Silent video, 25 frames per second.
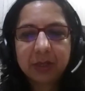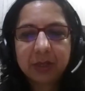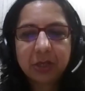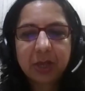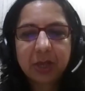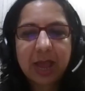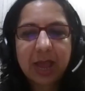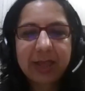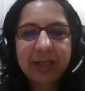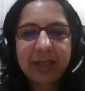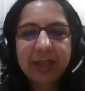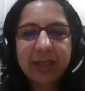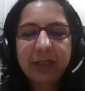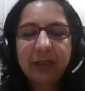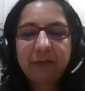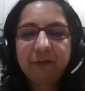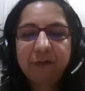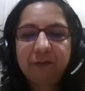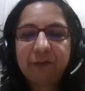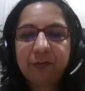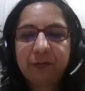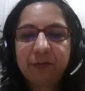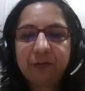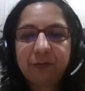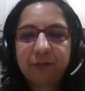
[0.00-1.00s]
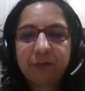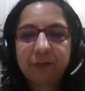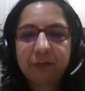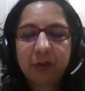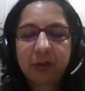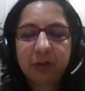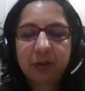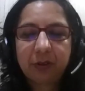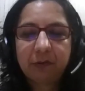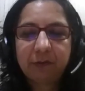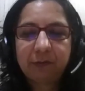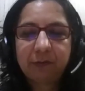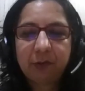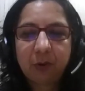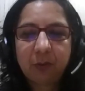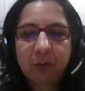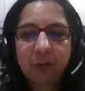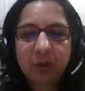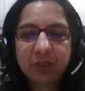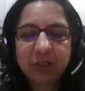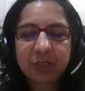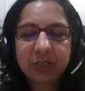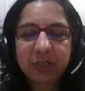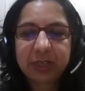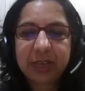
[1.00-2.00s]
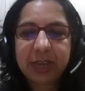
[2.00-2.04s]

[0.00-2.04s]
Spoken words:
So I think foremost